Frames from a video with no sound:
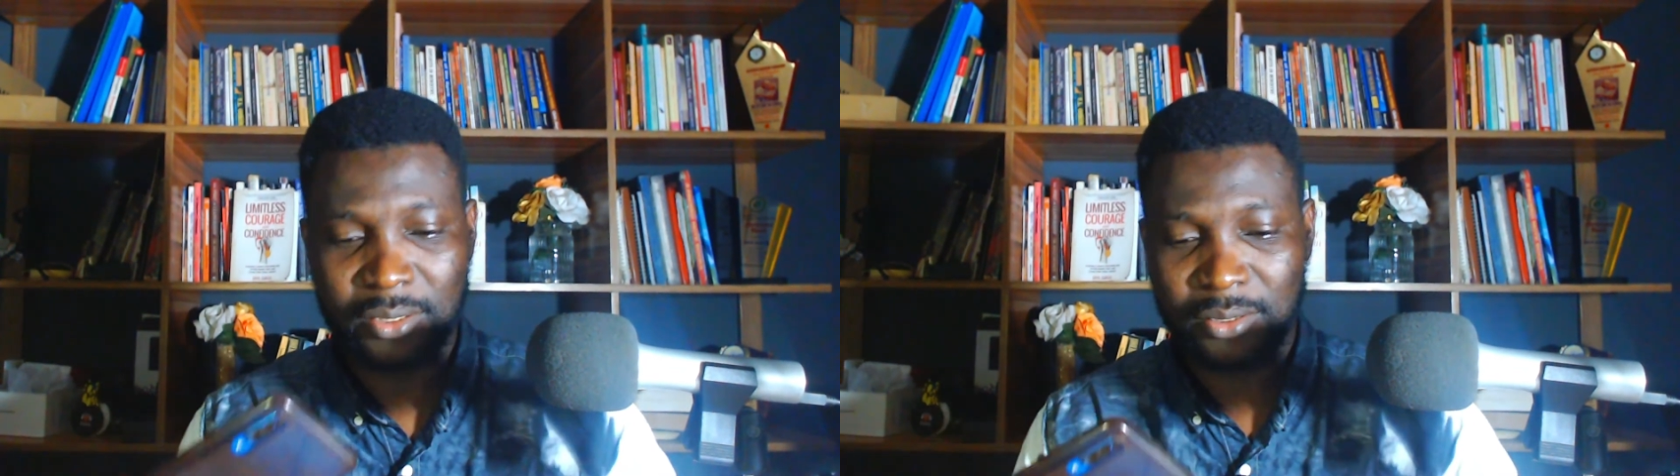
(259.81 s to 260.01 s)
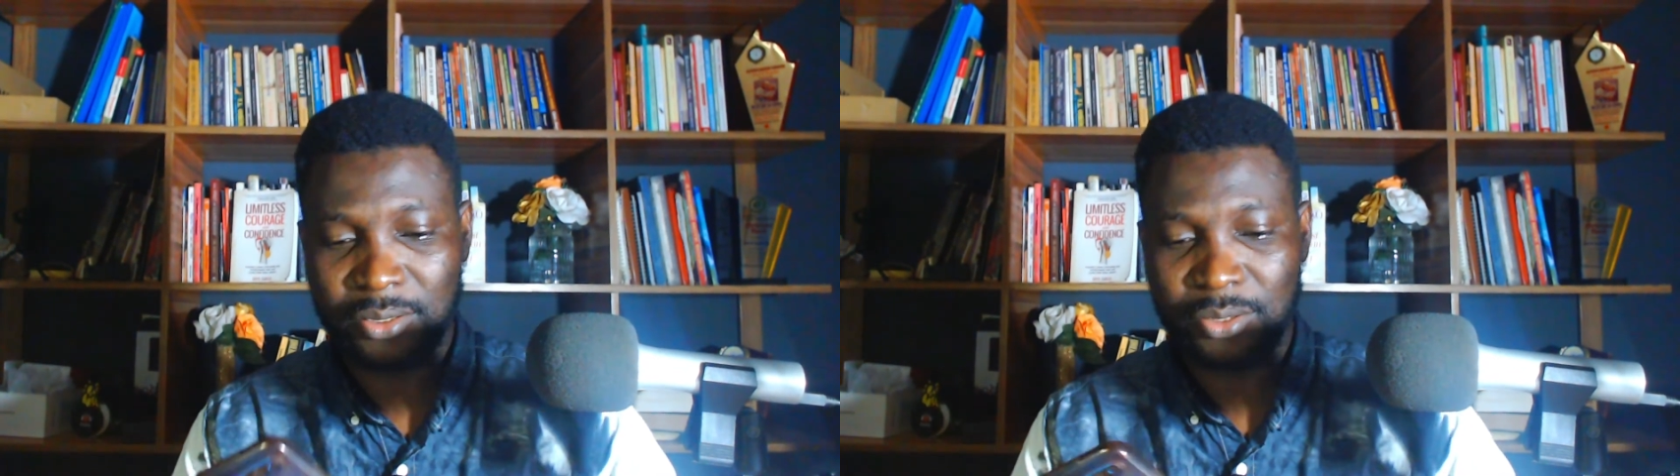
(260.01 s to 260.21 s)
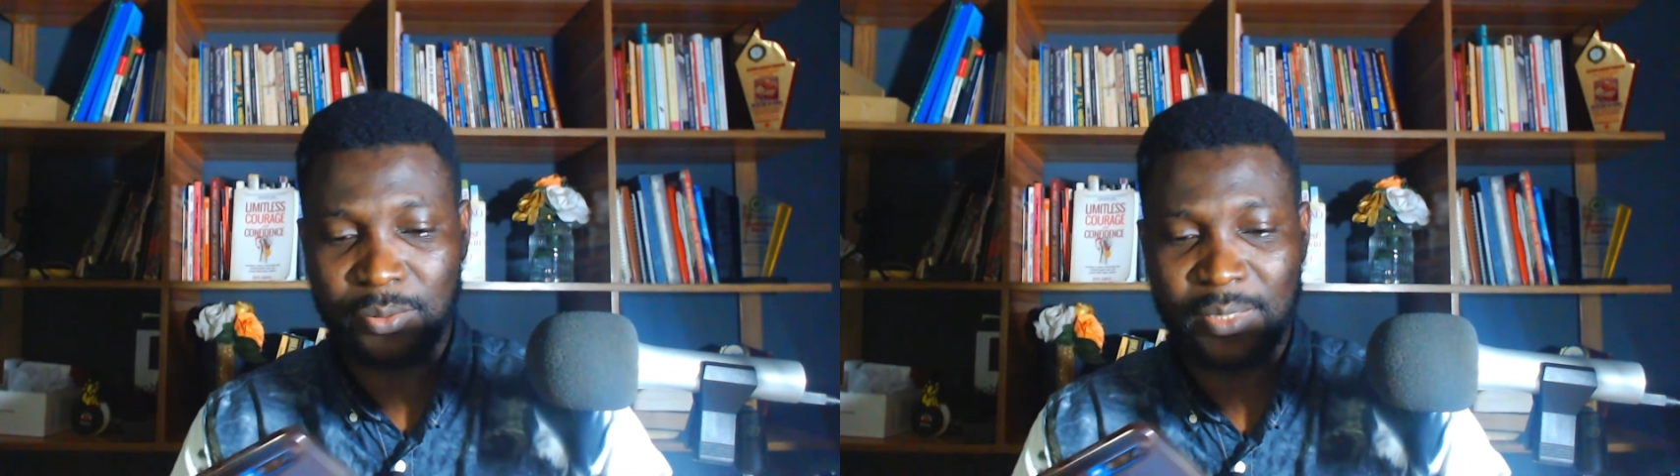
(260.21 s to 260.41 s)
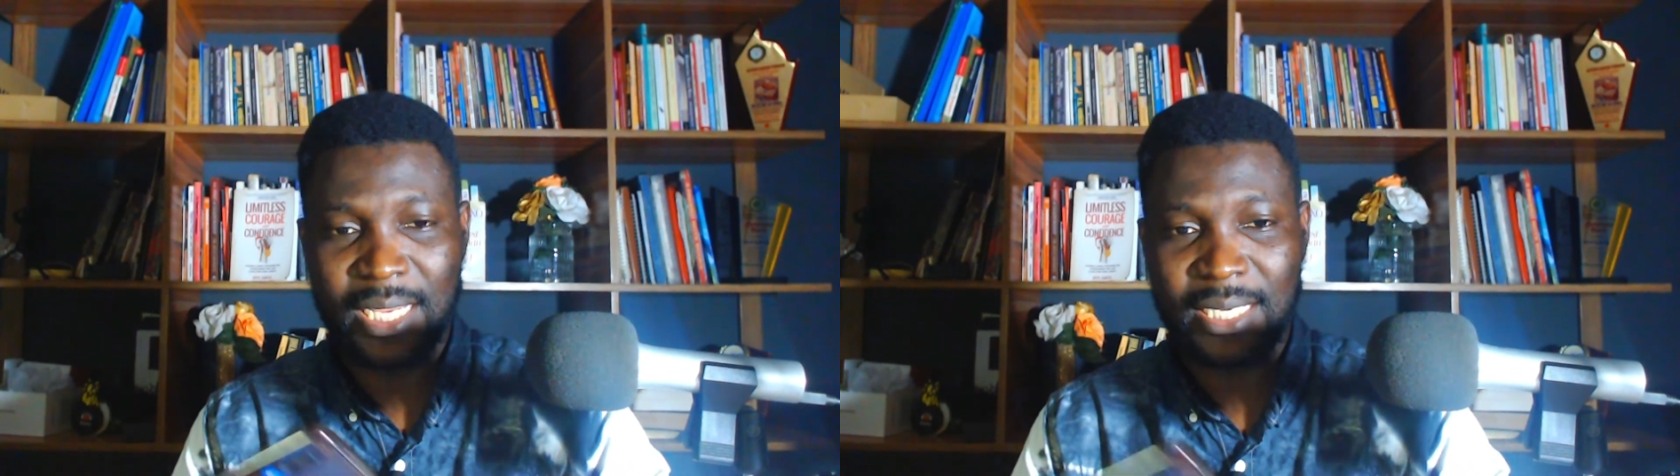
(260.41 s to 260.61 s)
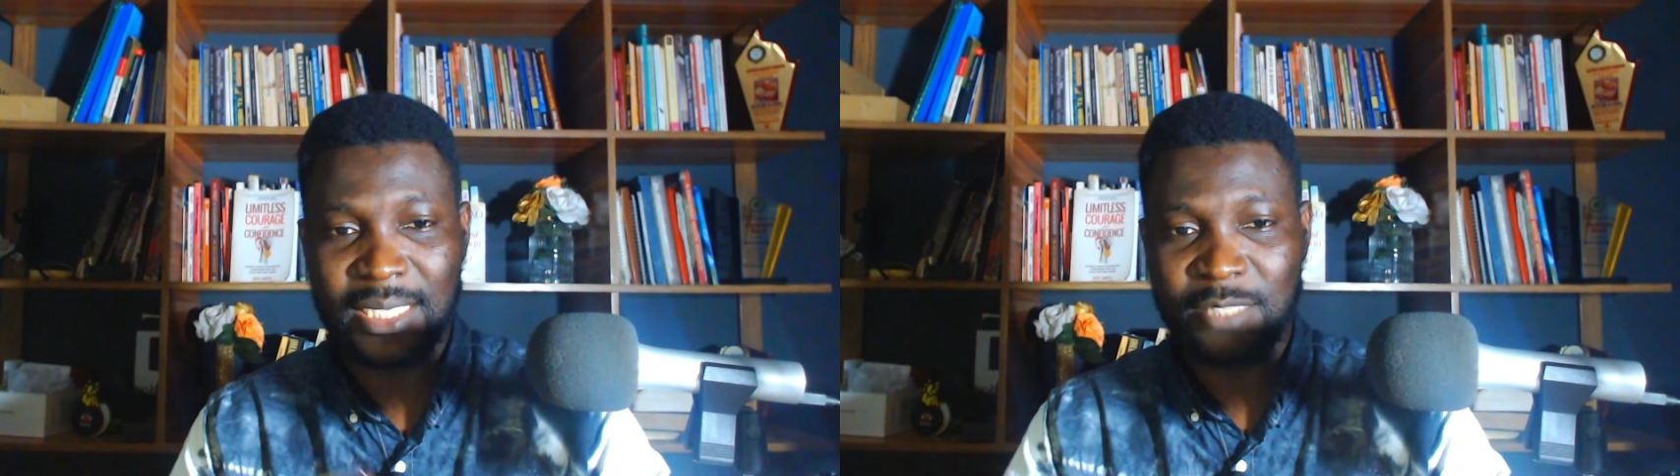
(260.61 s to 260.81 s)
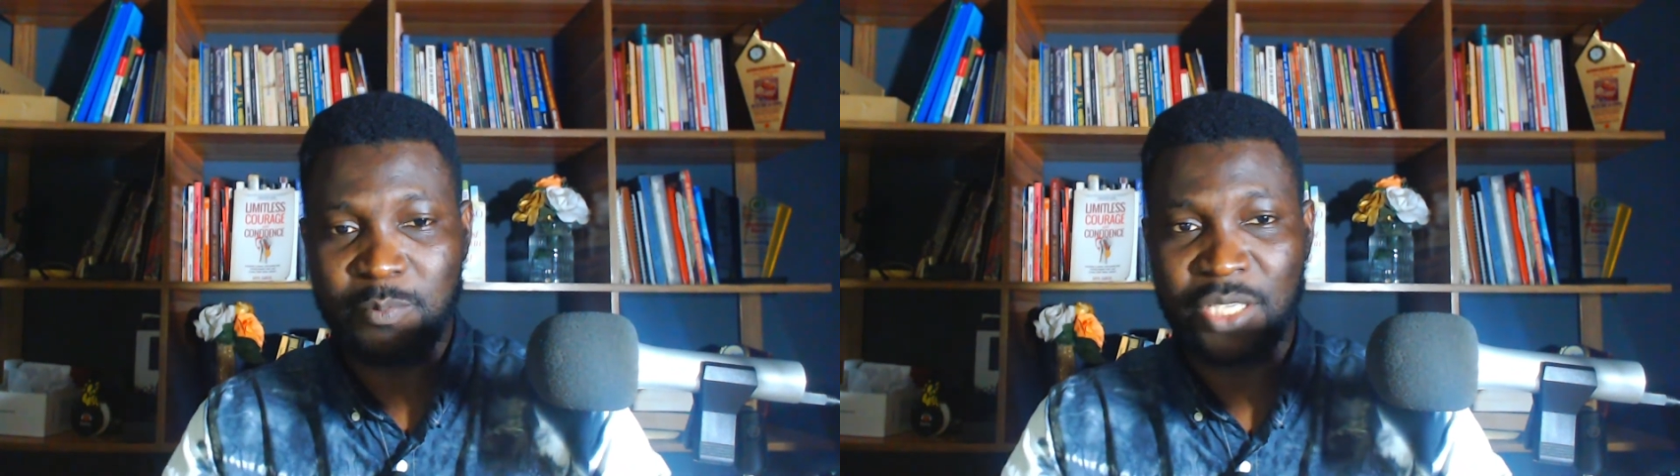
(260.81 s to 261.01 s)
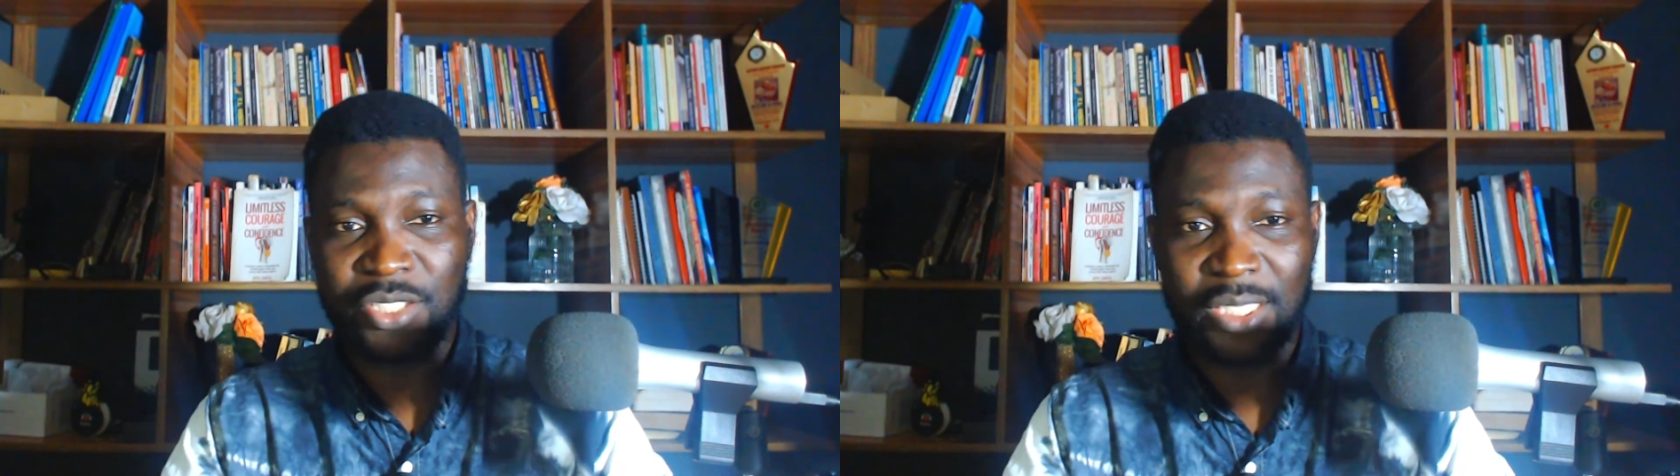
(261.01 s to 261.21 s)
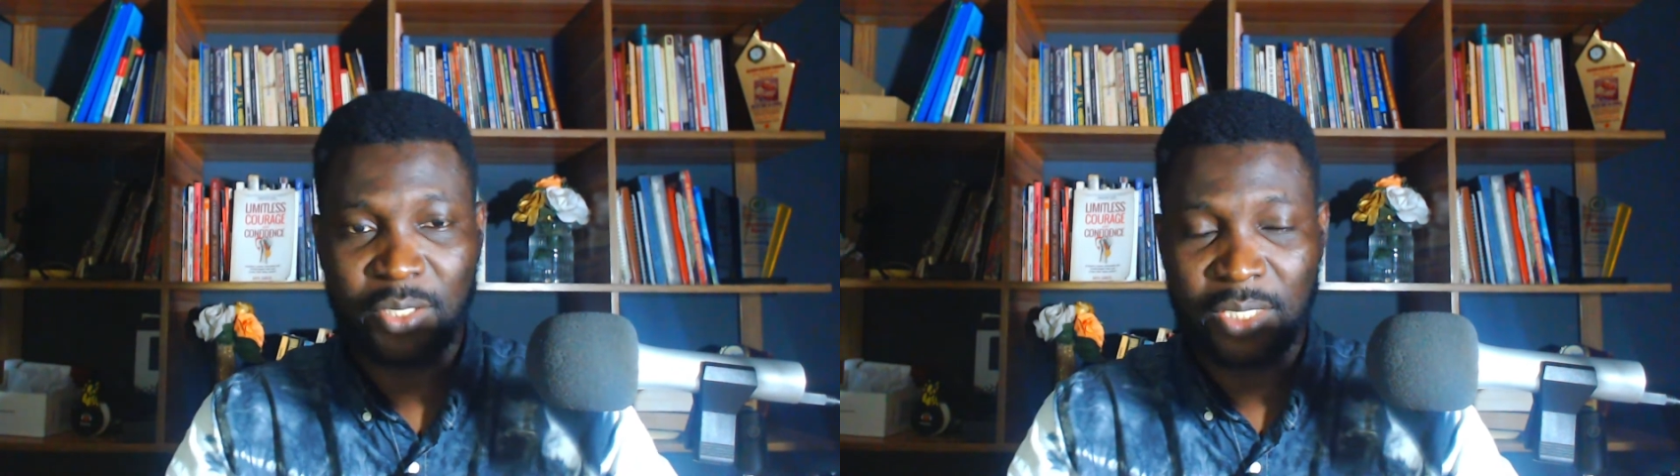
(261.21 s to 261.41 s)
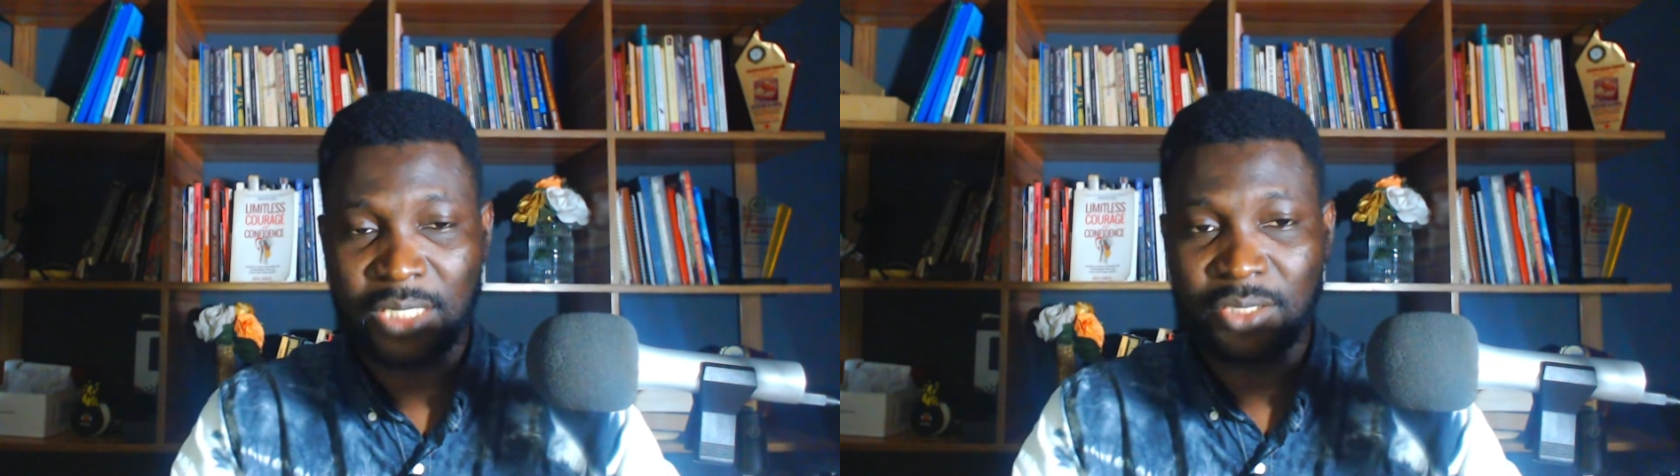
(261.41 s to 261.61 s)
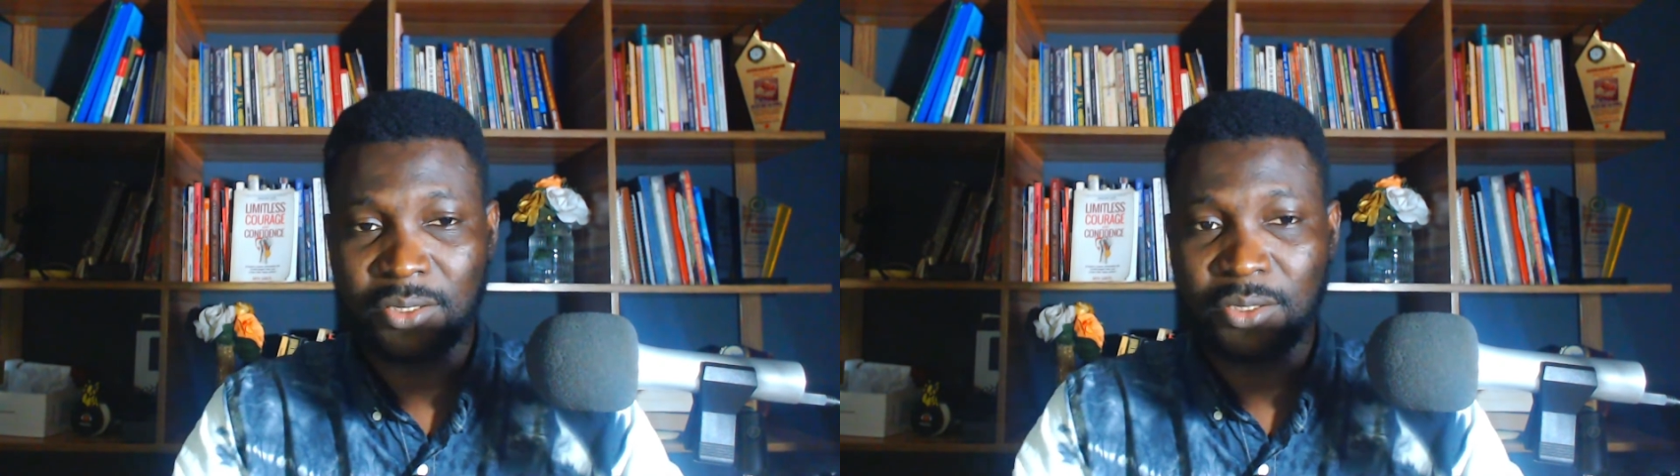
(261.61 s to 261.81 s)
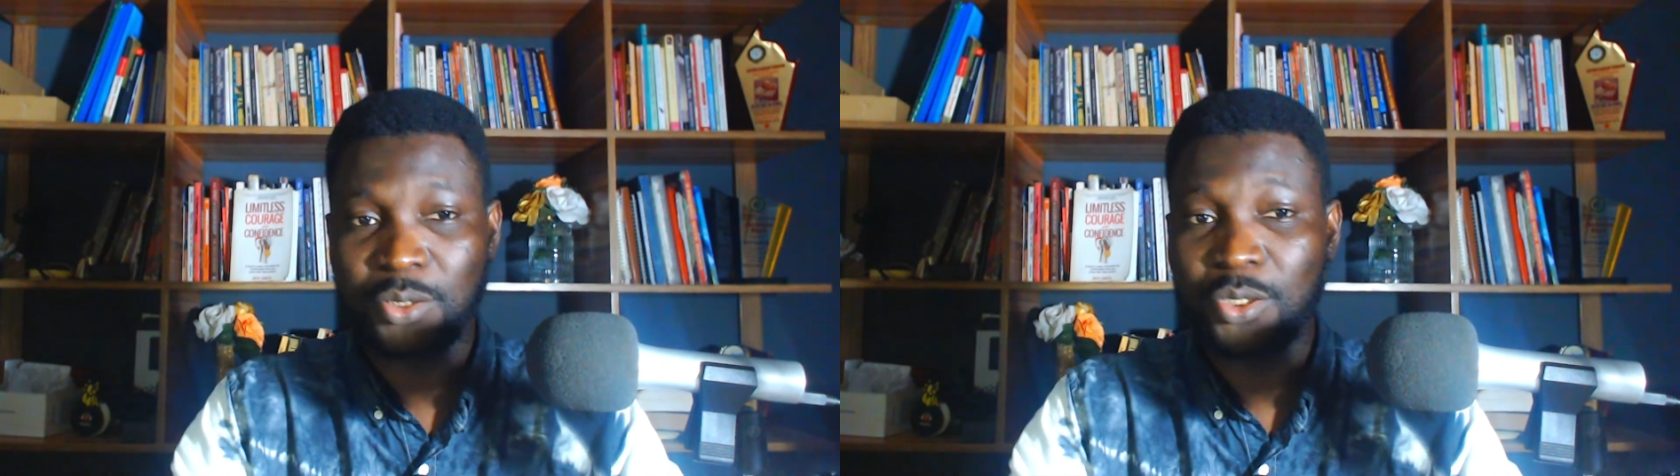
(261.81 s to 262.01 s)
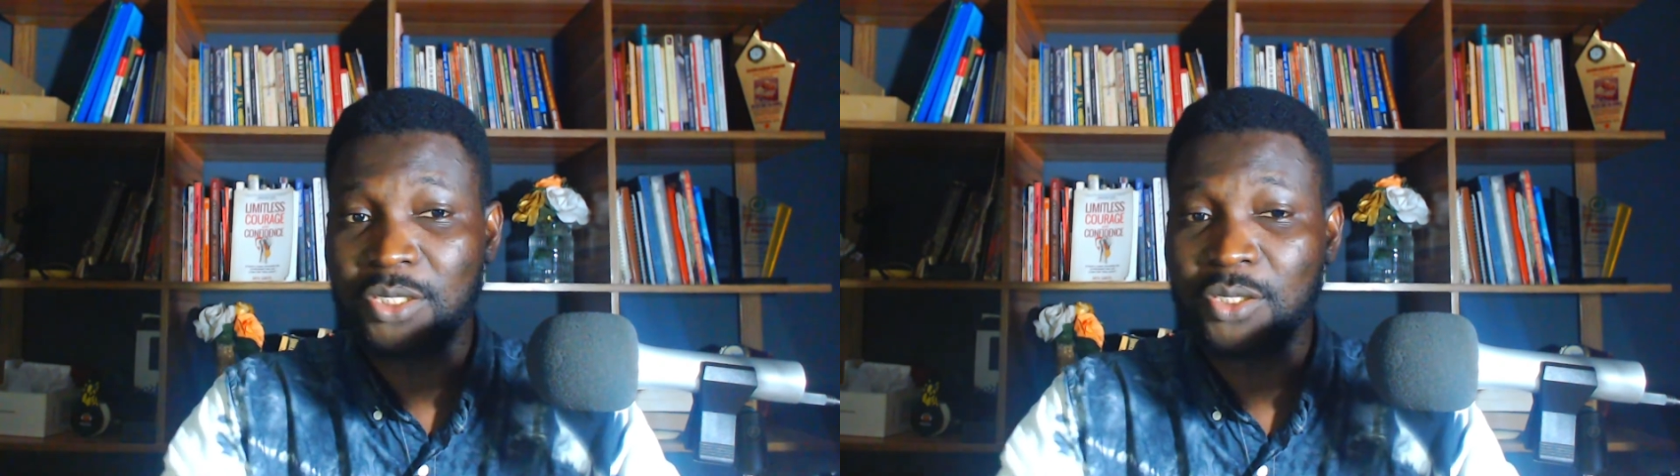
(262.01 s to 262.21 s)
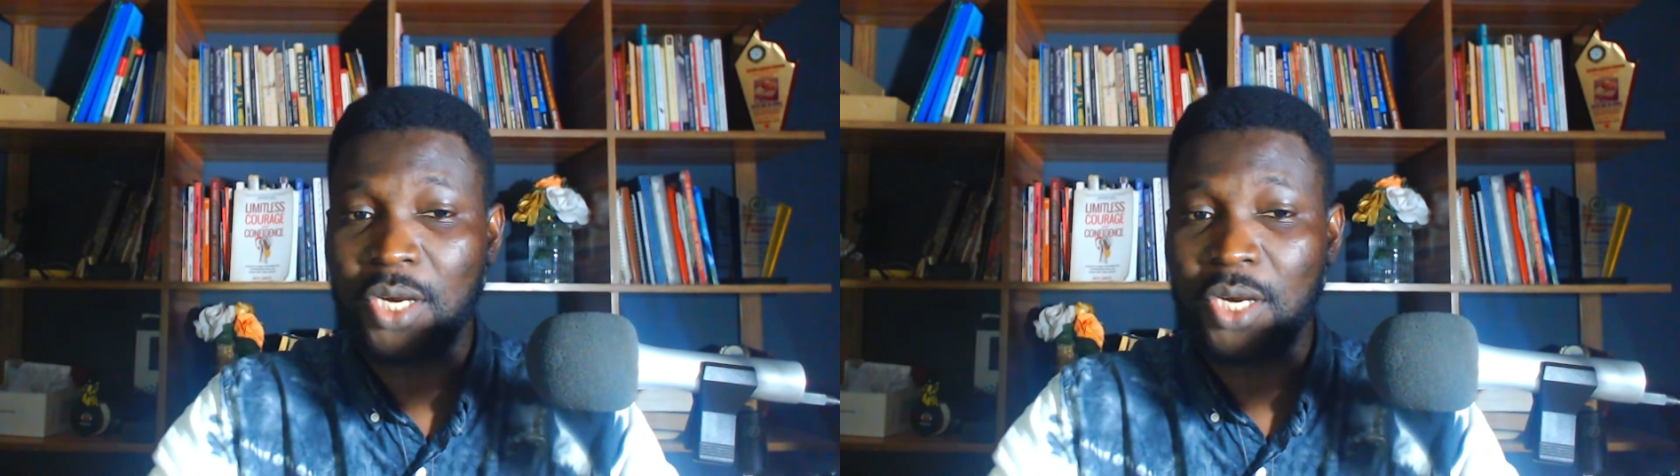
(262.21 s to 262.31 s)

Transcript: doing any special connection you don't